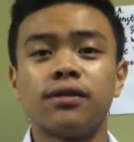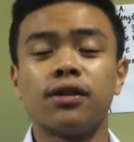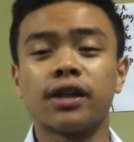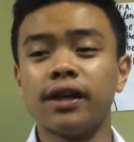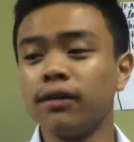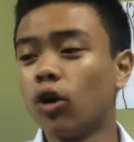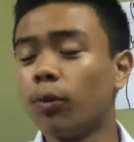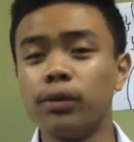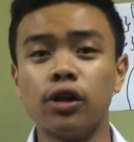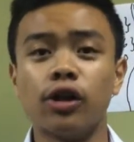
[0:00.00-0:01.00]
Okay,
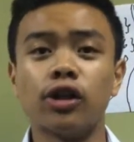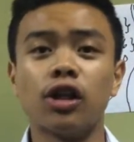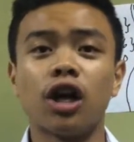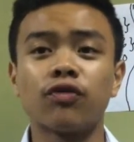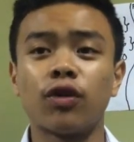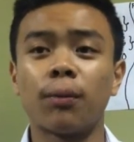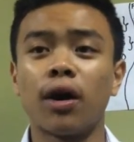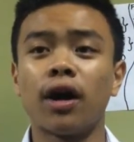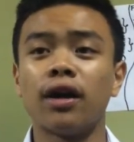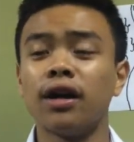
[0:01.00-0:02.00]
hope you learned a lot from
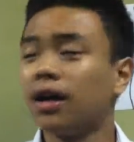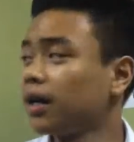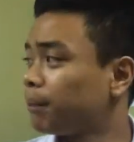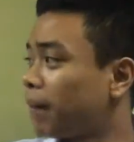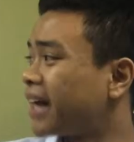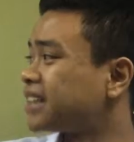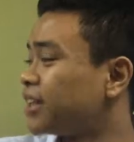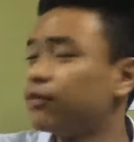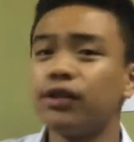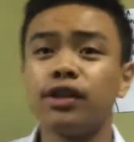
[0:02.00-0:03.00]
our past
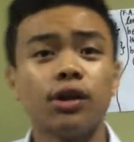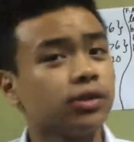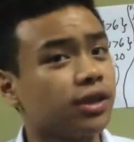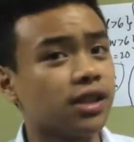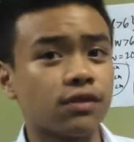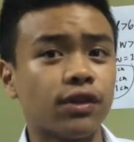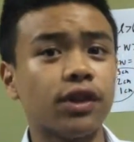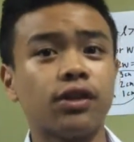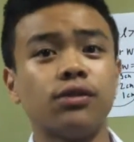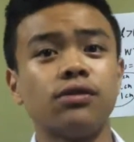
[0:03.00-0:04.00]
3 videos in this
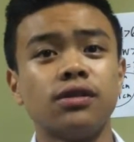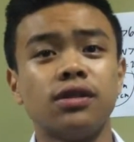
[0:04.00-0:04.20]
video.